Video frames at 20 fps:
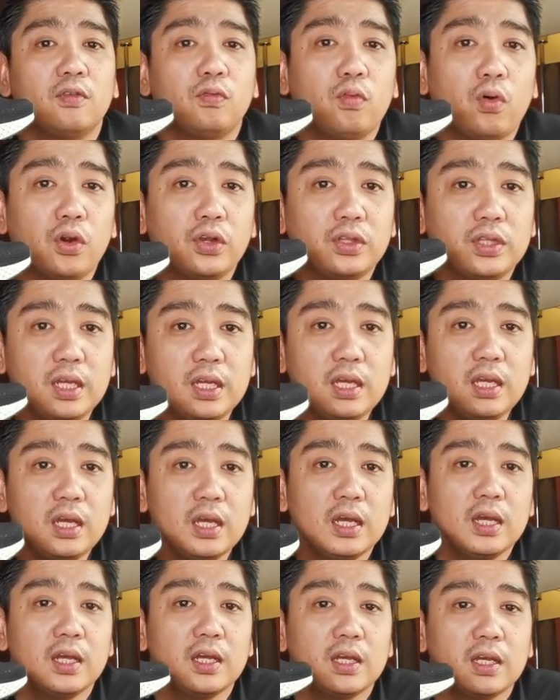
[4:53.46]
4D,
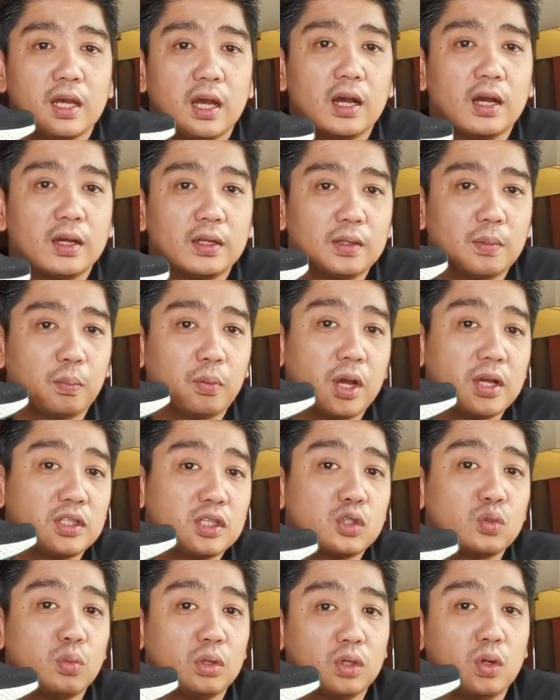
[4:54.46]
uh, the
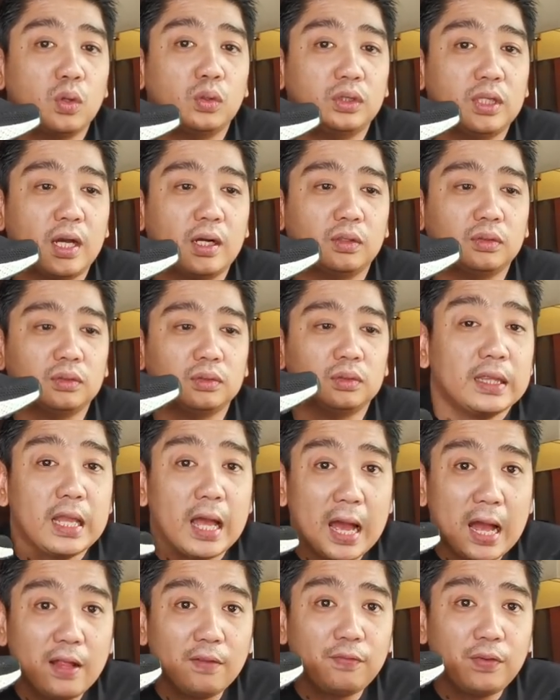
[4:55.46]
prices will go down.
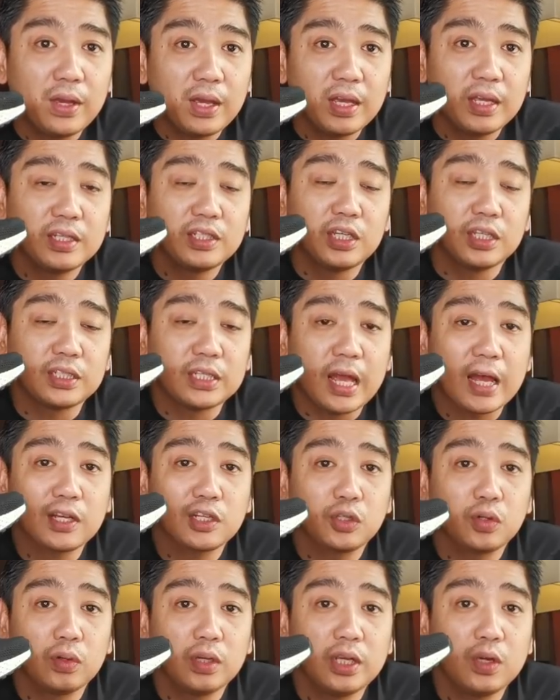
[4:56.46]
The Alpha Edge is
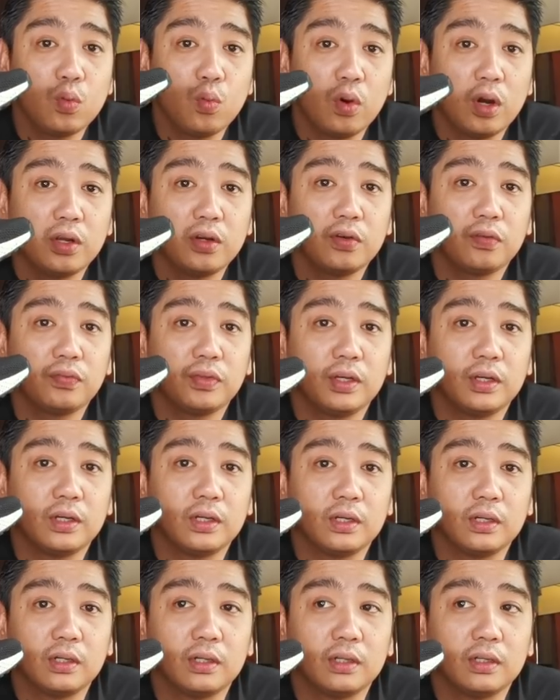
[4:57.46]
actually one of
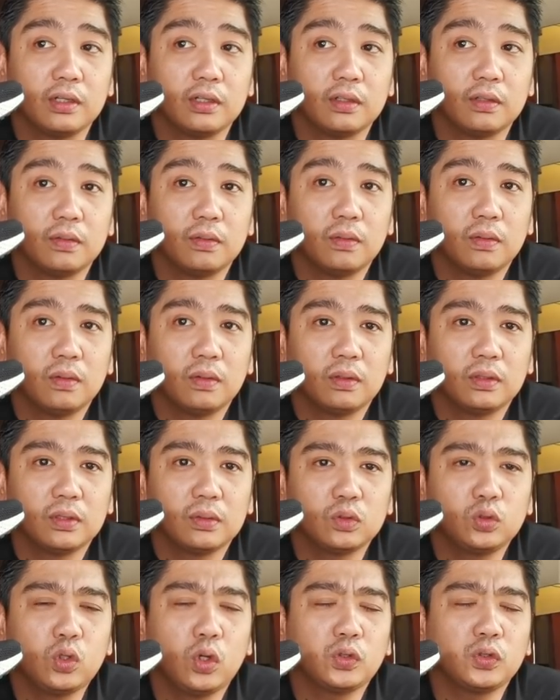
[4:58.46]
the
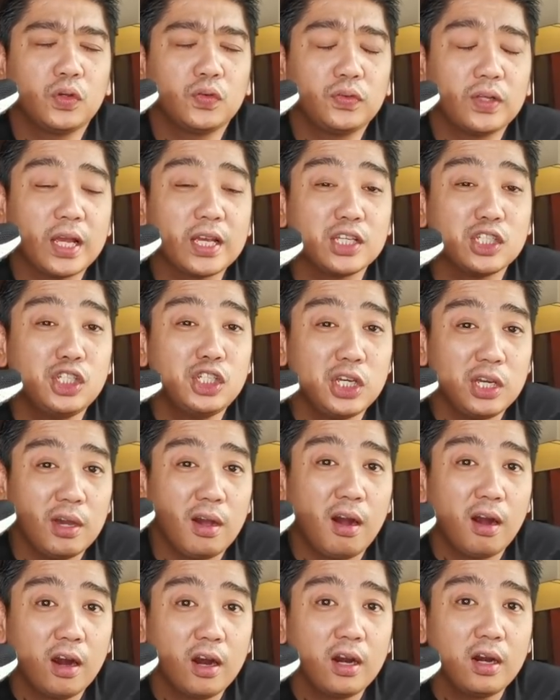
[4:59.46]
sort of like
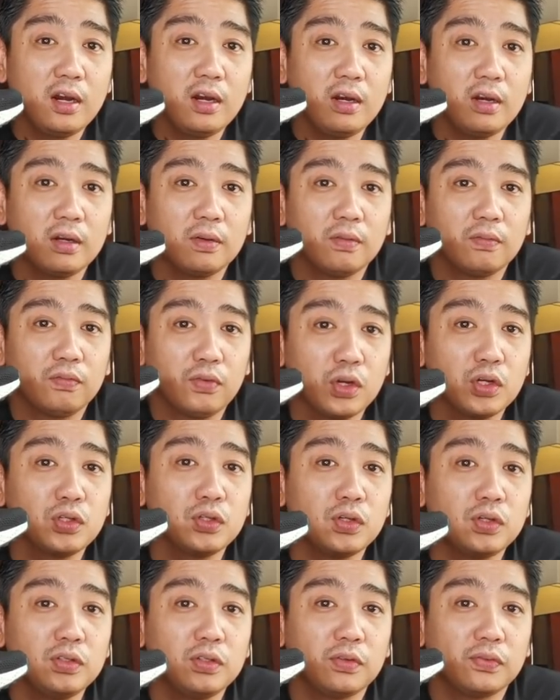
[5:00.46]
GR
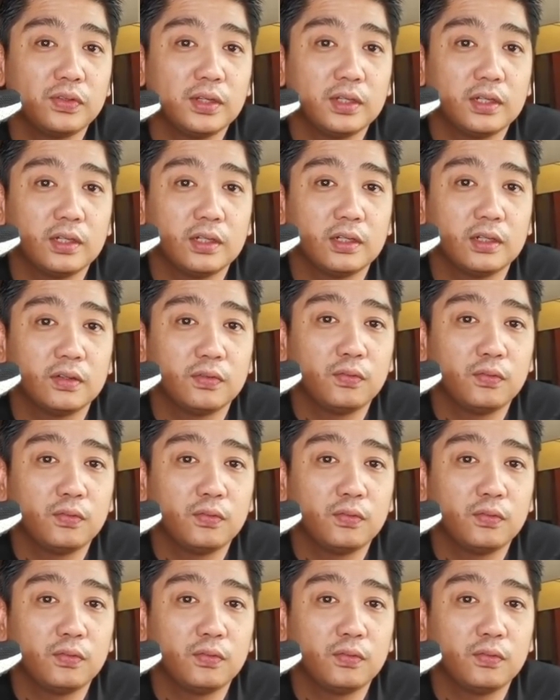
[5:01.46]
version of the